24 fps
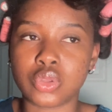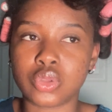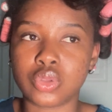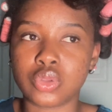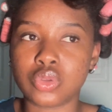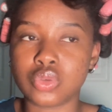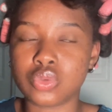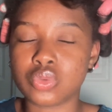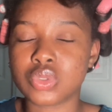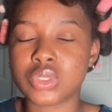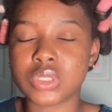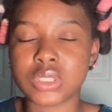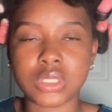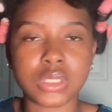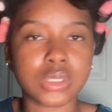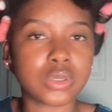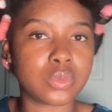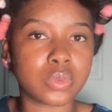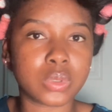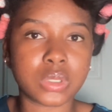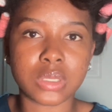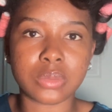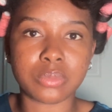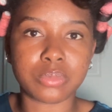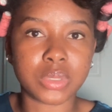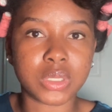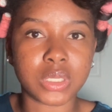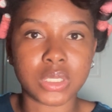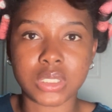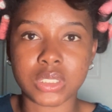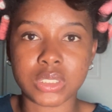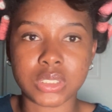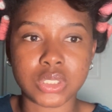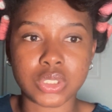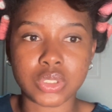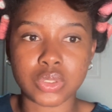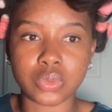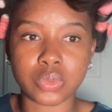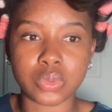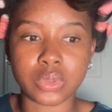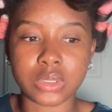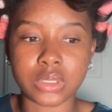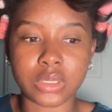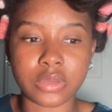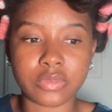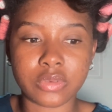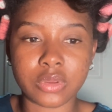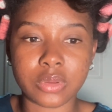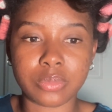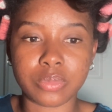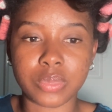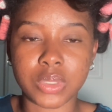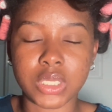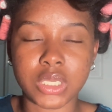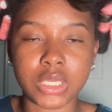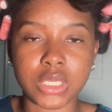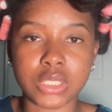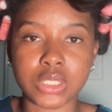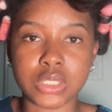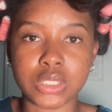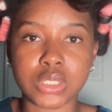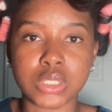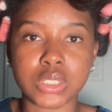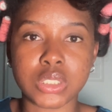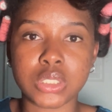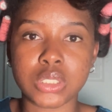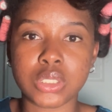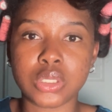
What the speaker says: you still wouldn't be a good steward of it, because